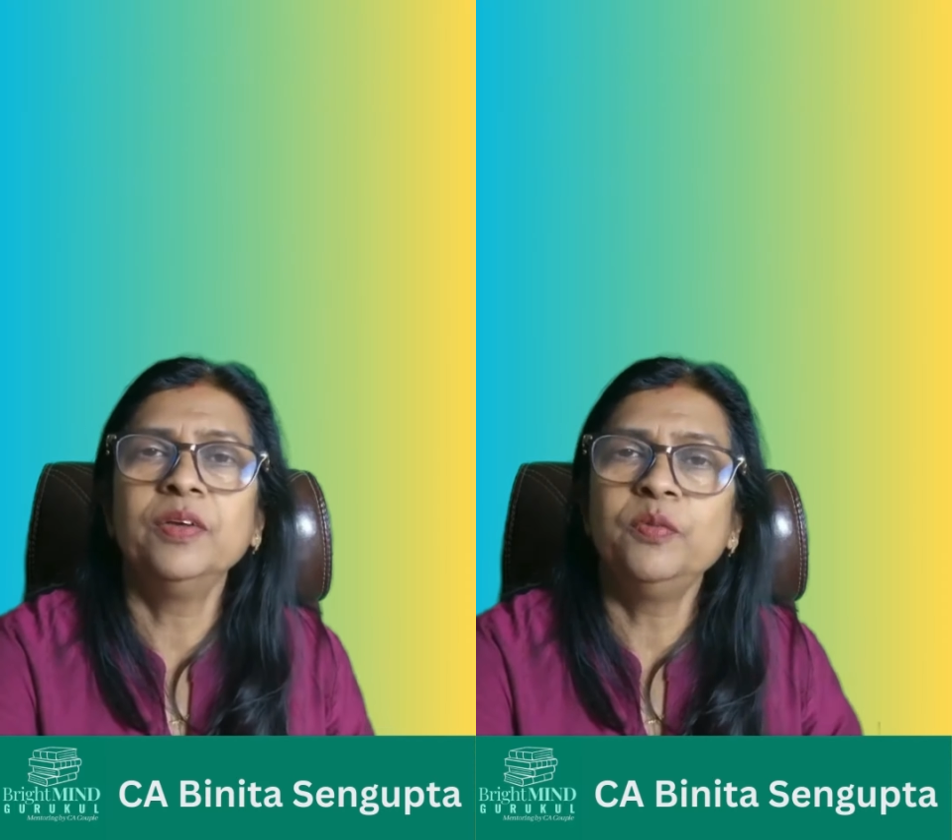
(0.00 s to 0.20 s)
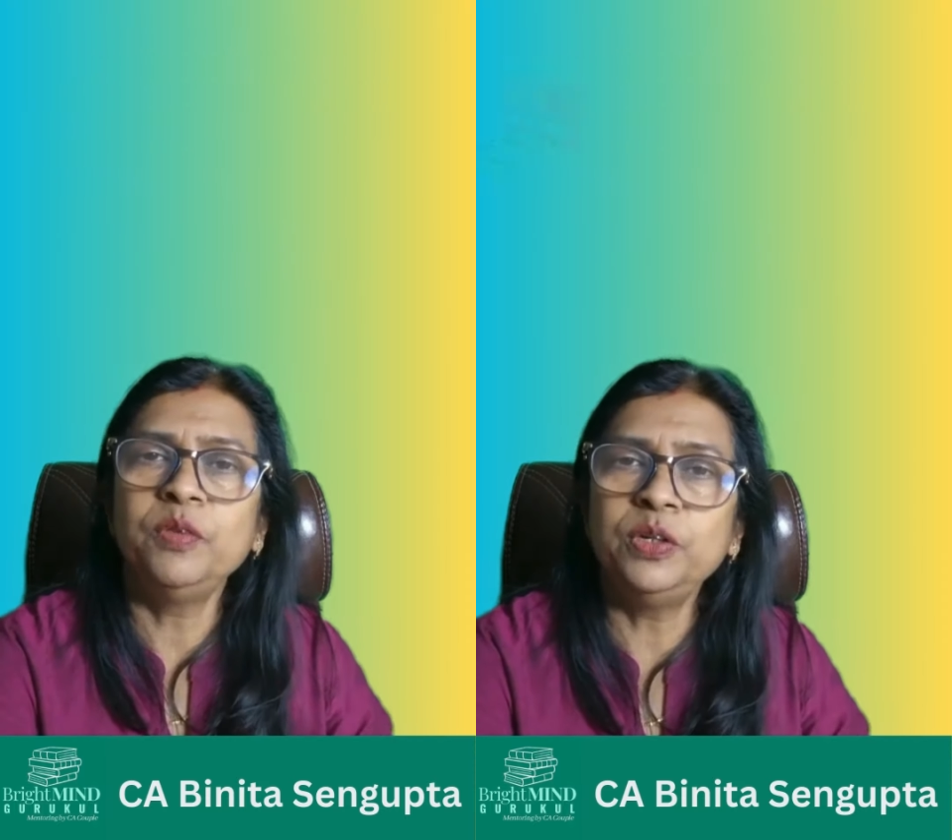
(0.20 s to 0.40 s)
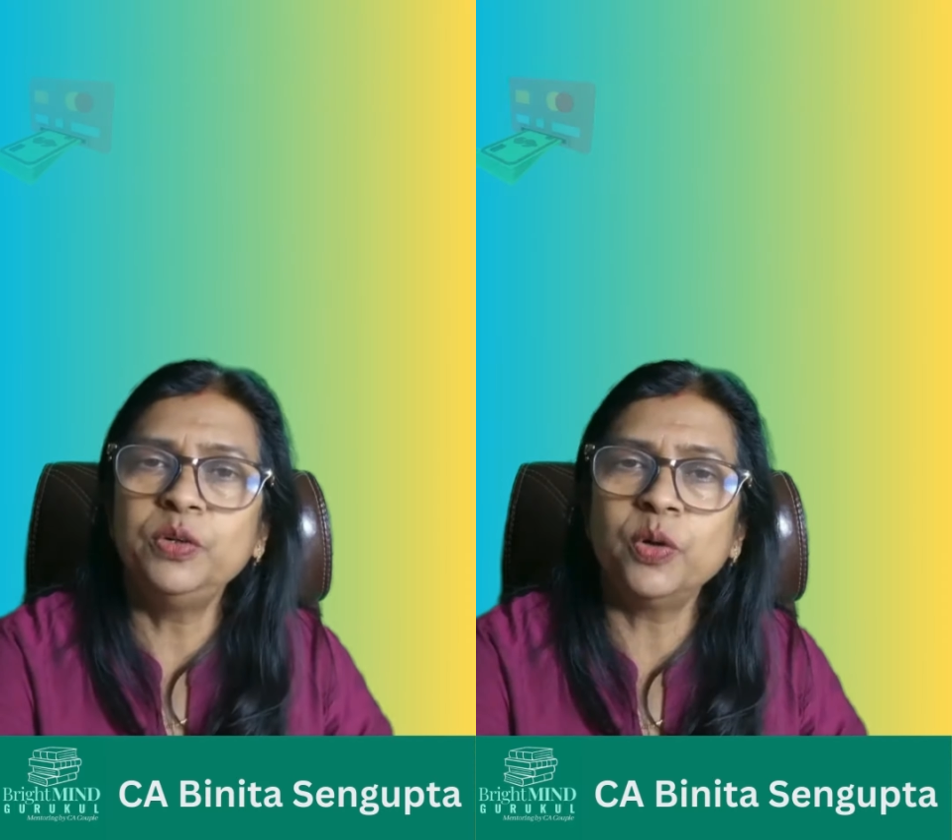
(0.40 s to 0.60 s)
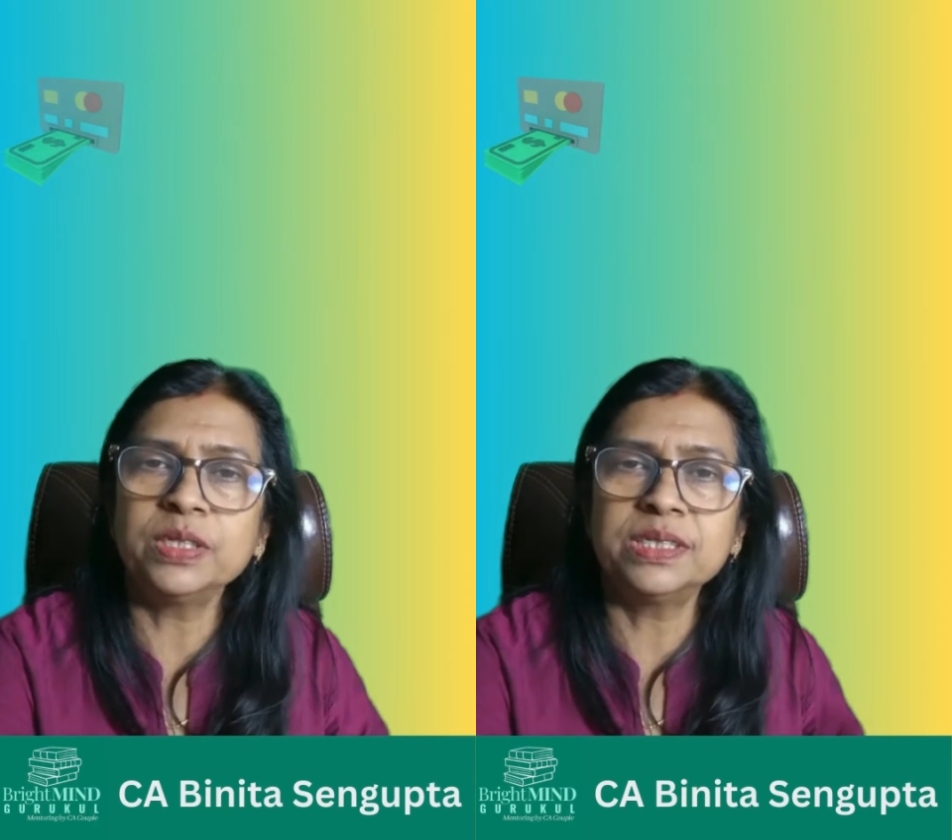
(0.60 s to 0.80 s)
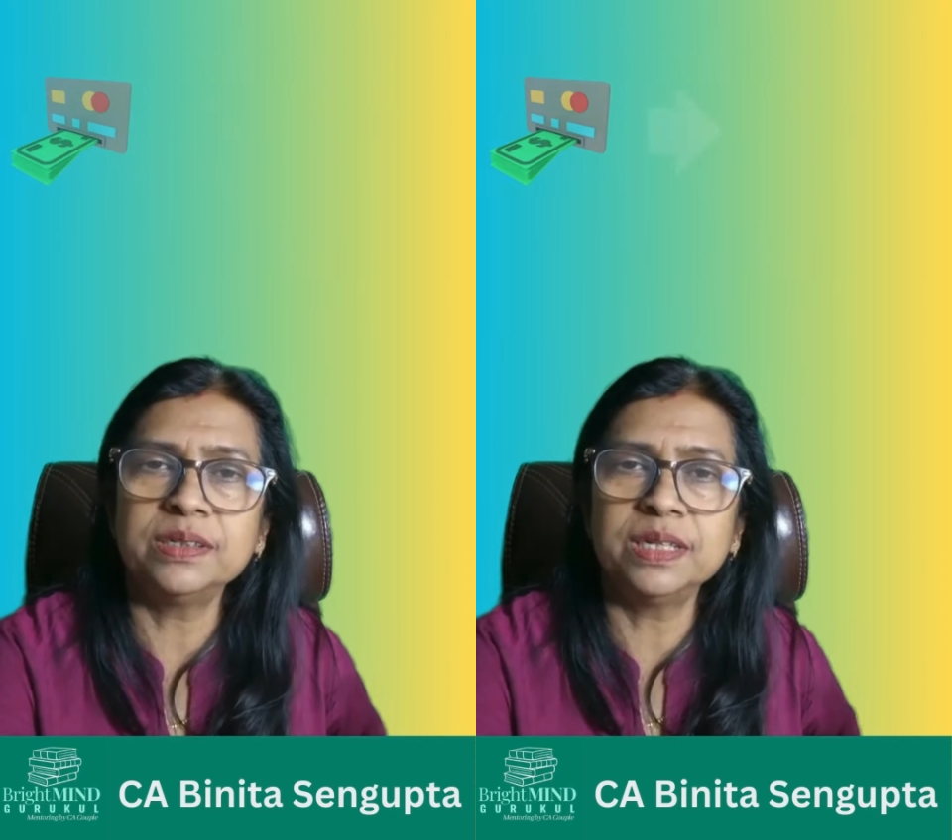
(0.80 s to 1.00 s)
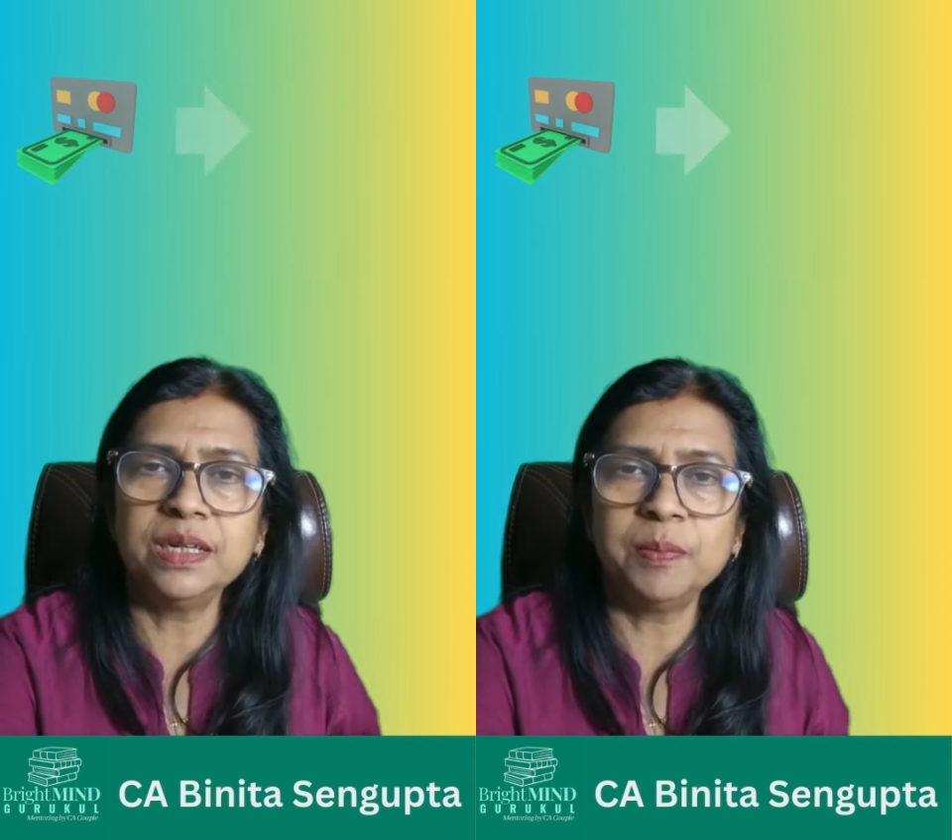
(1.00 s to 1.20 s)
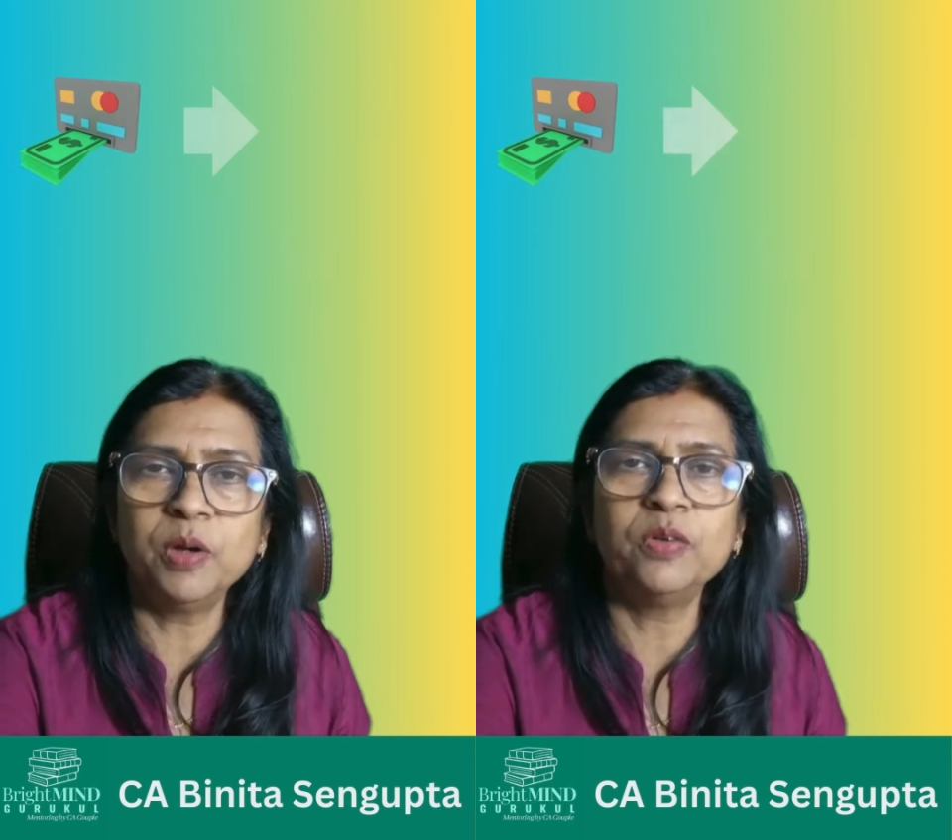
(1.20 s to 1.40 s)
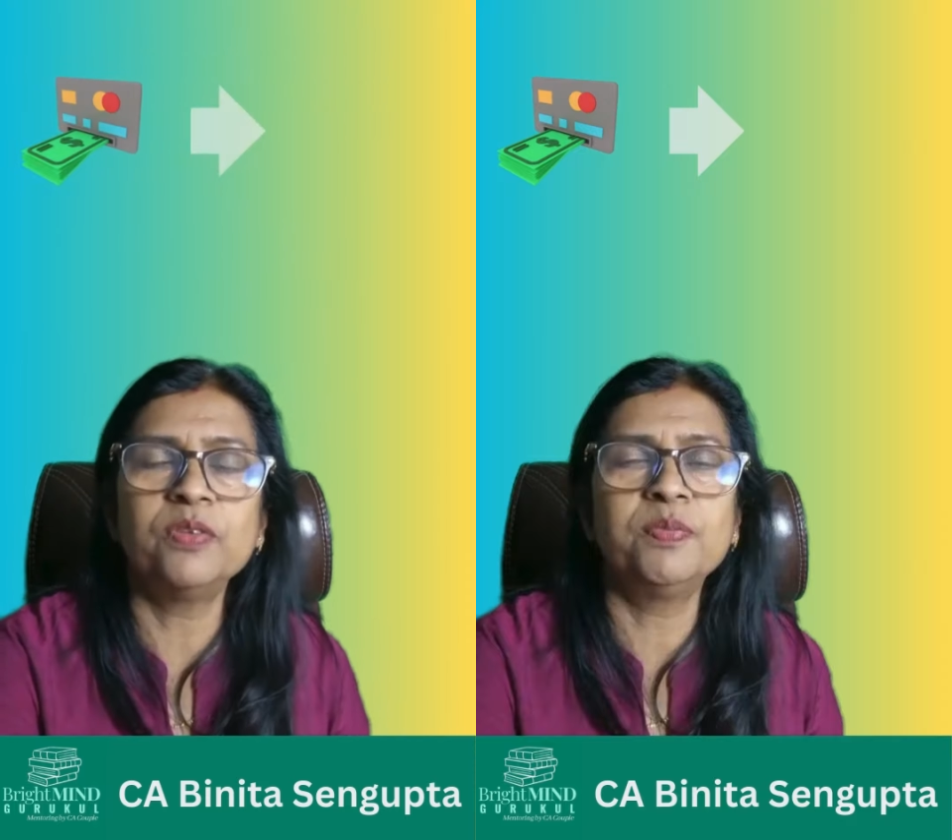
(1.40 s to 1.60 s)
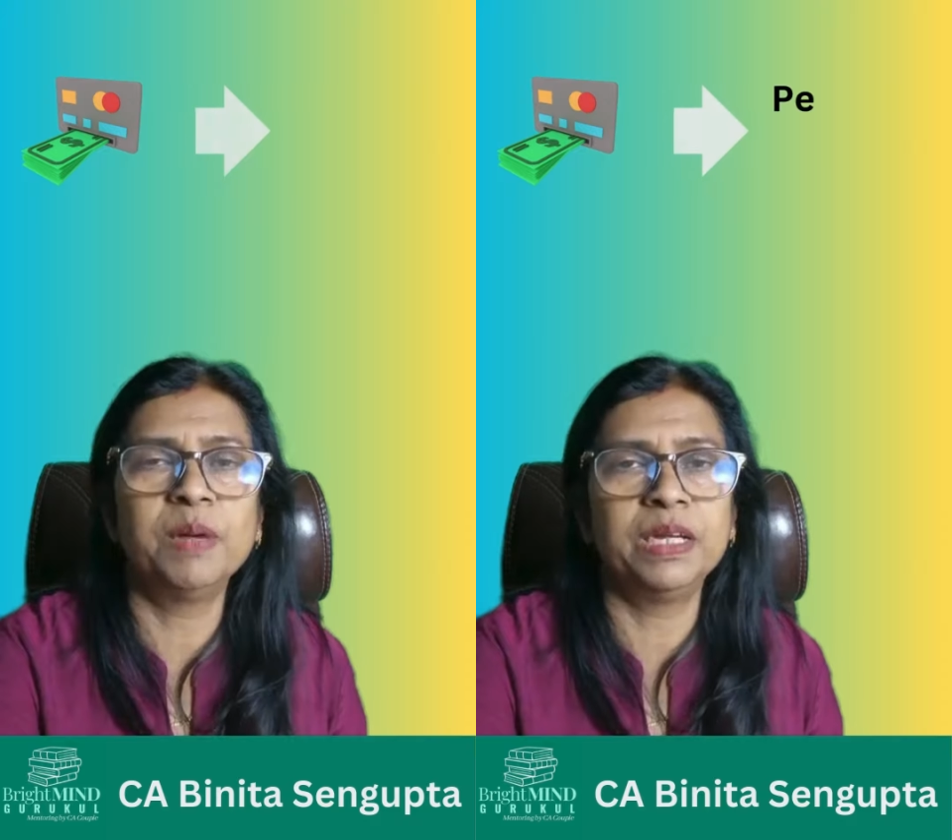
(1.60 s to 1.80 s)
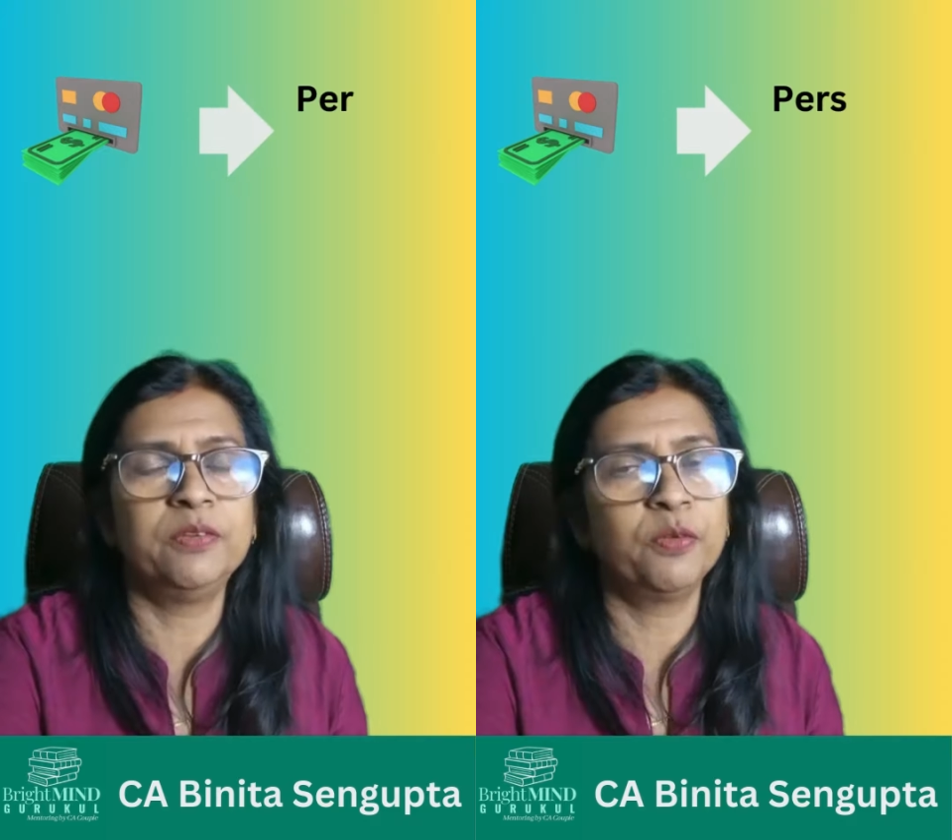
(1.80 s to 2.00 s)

withdraws certain amount of money